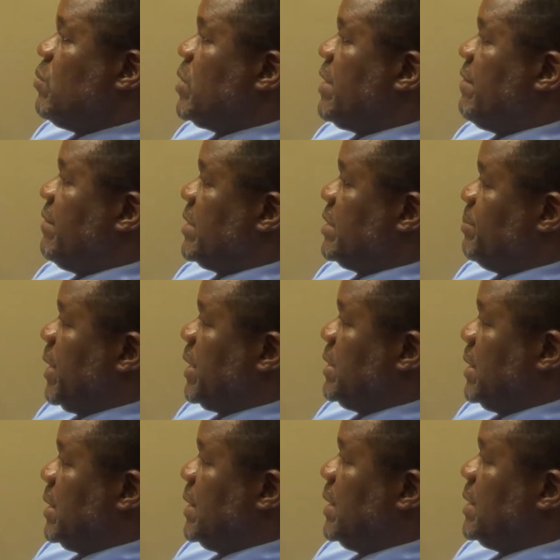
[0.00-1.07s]
would have
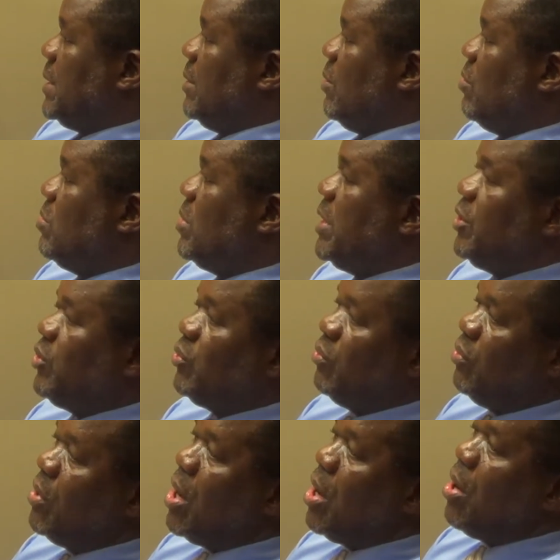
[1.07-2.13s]
expected that the whole
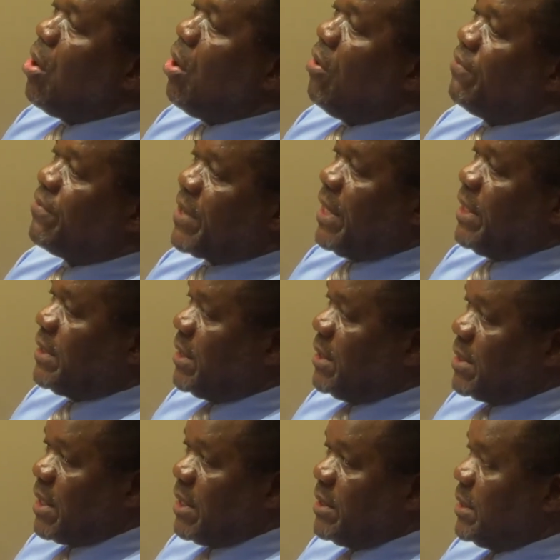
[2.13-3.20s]
issue of race
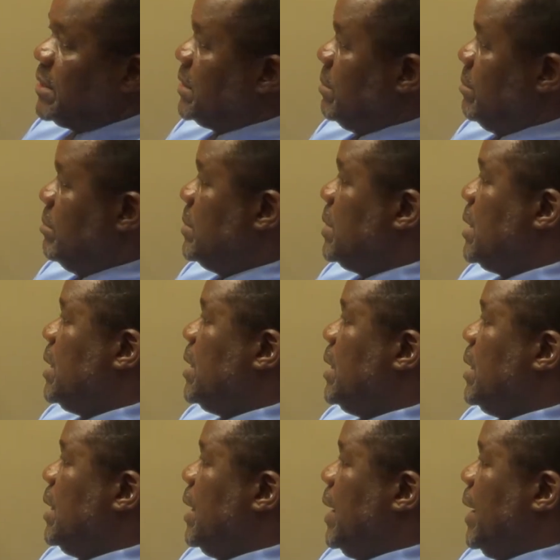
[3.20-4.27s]
and racism
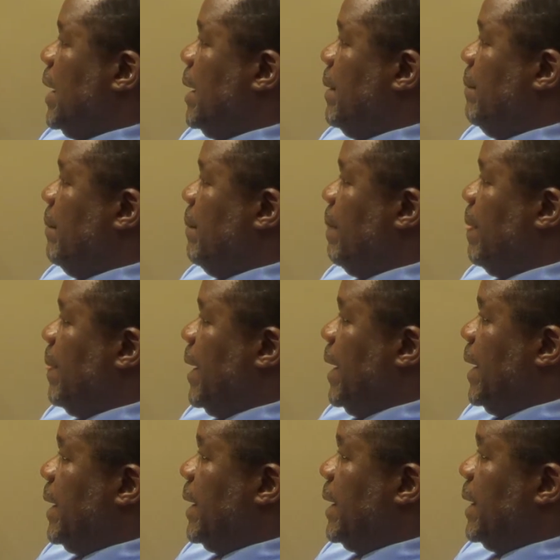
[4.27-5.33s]

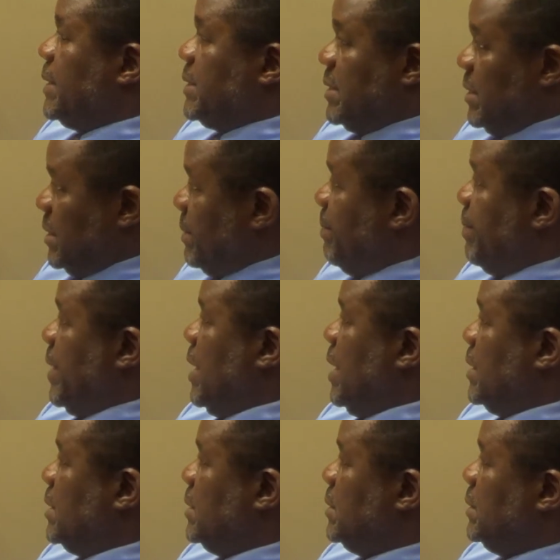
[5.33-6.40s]
has
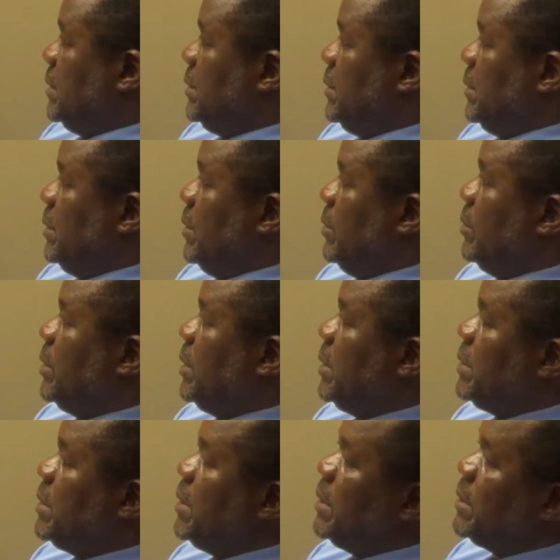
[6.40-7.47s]
disappeared.
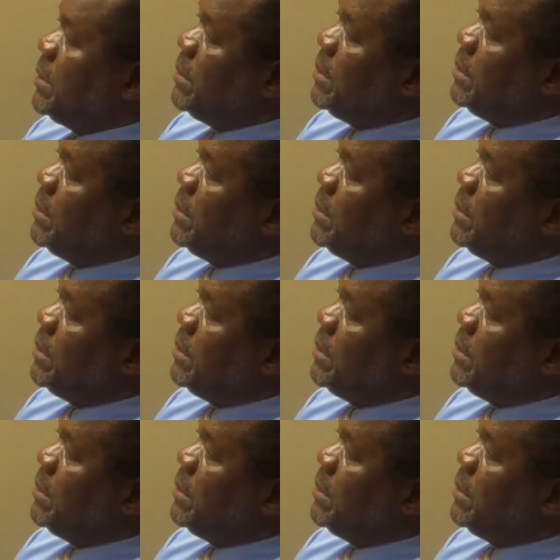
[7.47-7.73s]
It